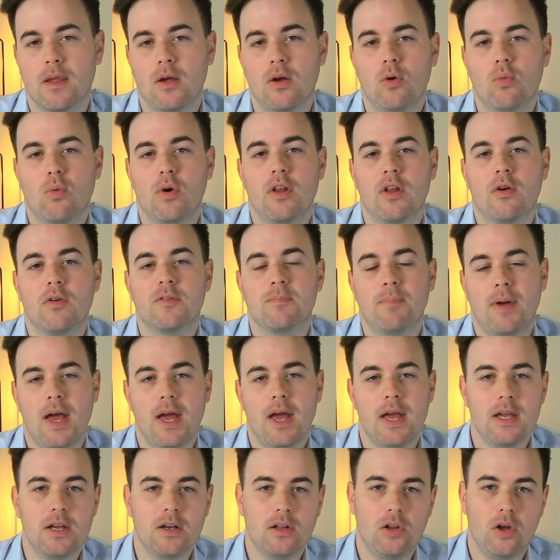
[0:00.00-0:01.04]
where there is
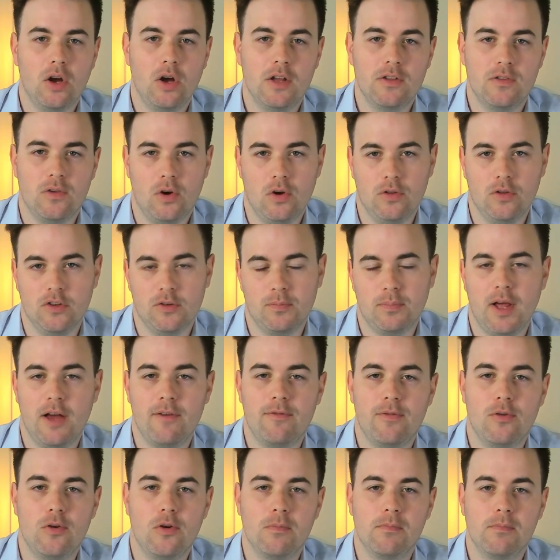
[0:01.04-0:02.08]
paying clients on this
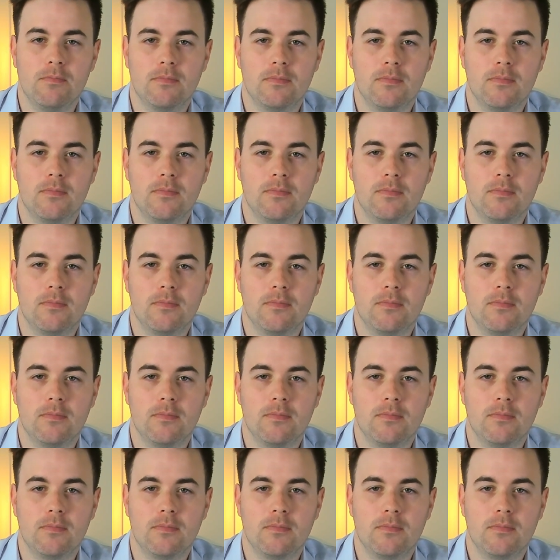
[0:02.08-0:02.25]
platform,